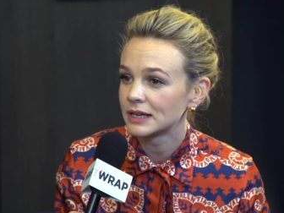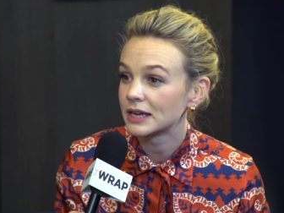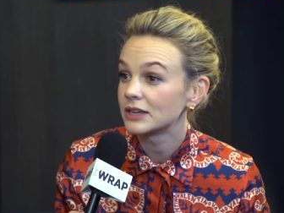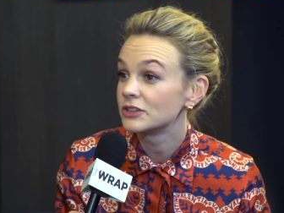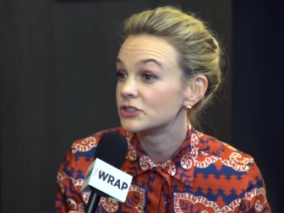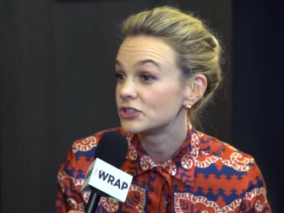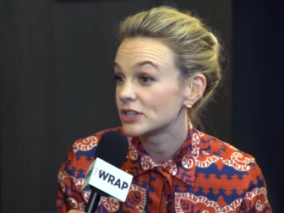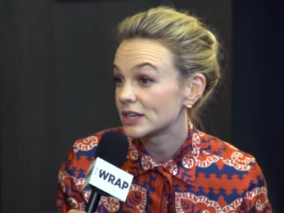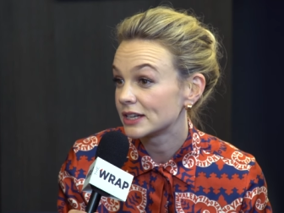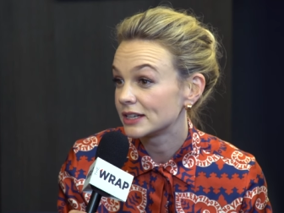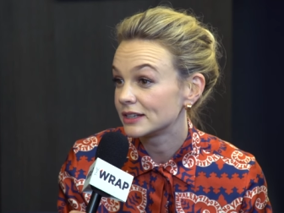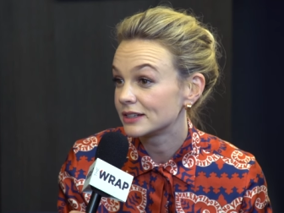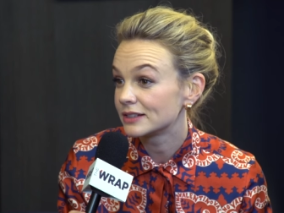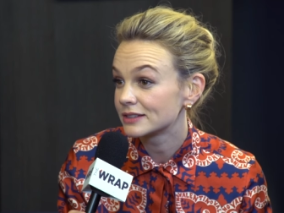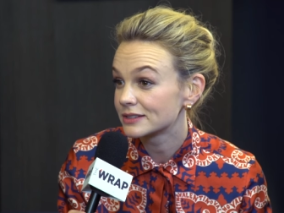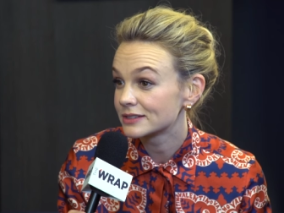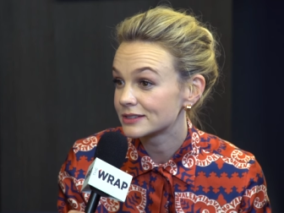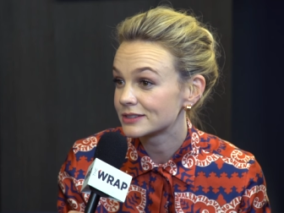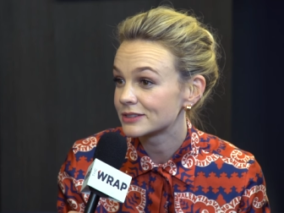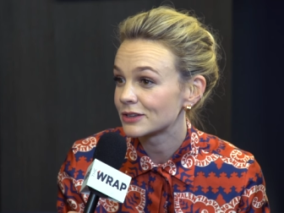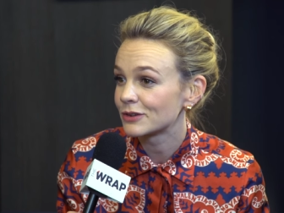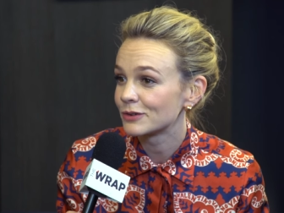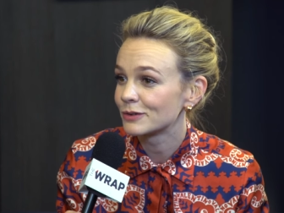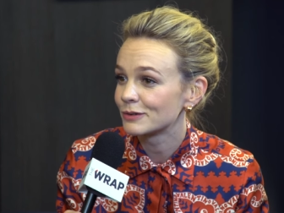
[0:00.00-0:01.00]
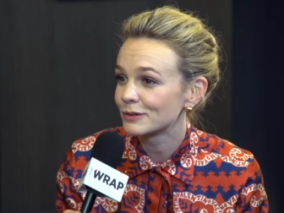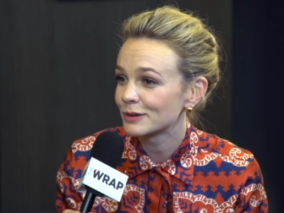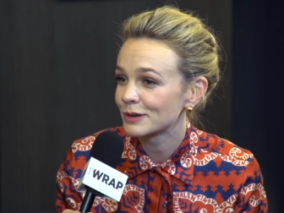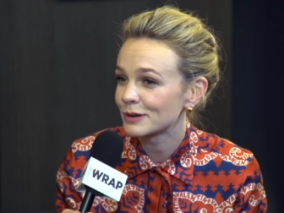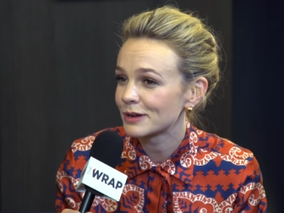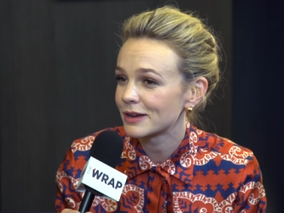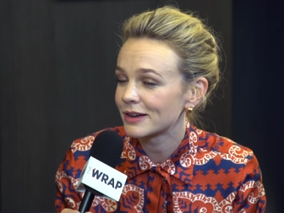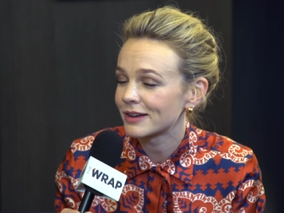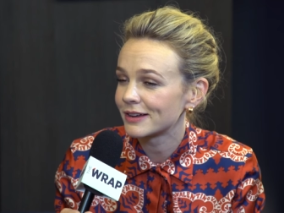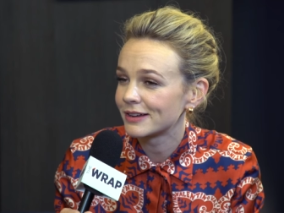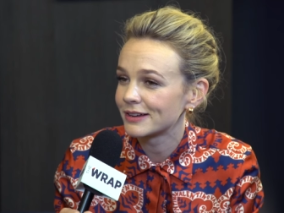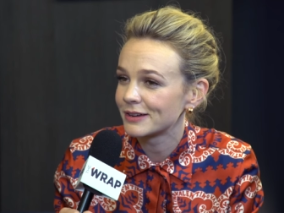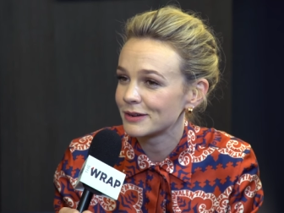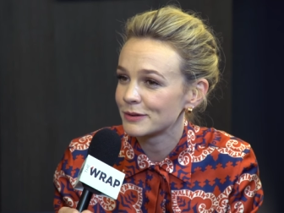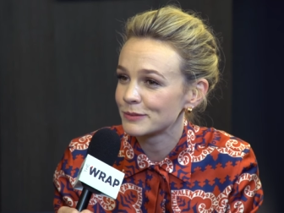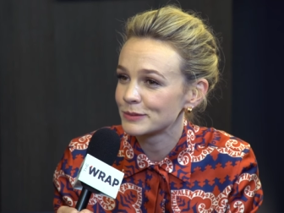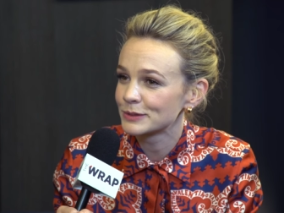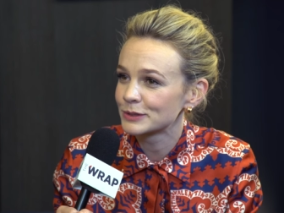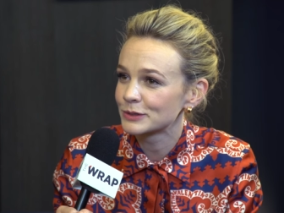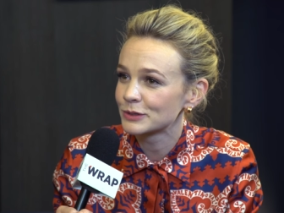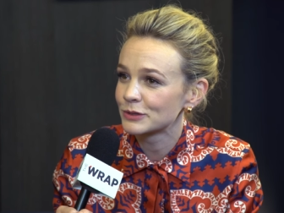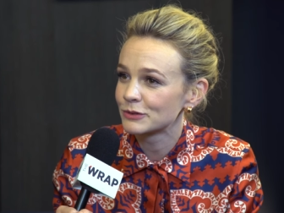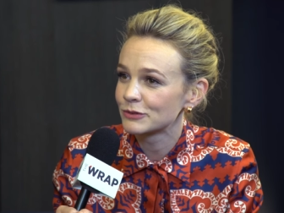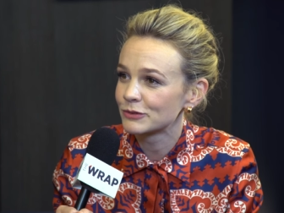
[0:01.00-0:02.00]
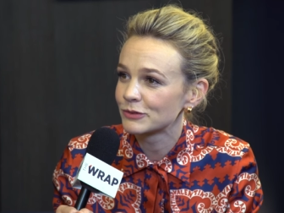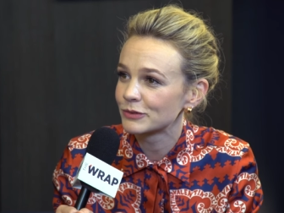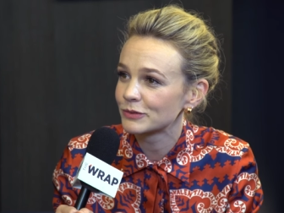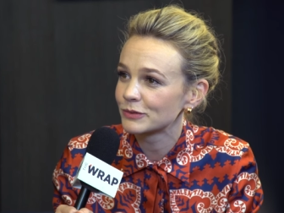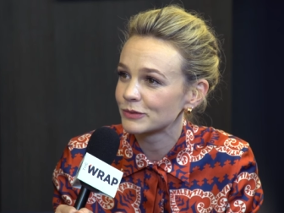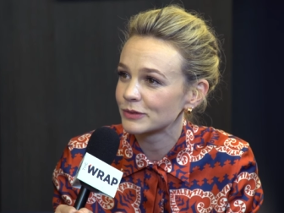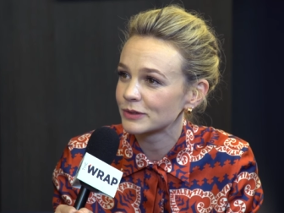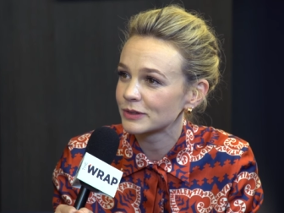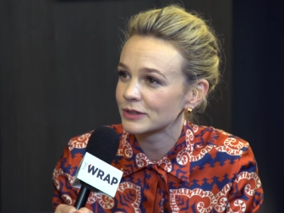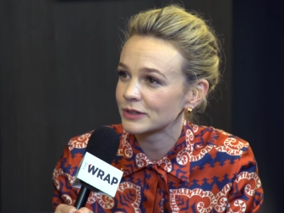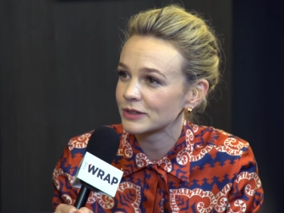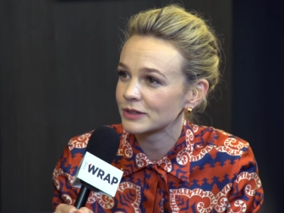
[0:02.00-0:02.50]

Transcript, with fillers: and Jake. So uh, it was sort of,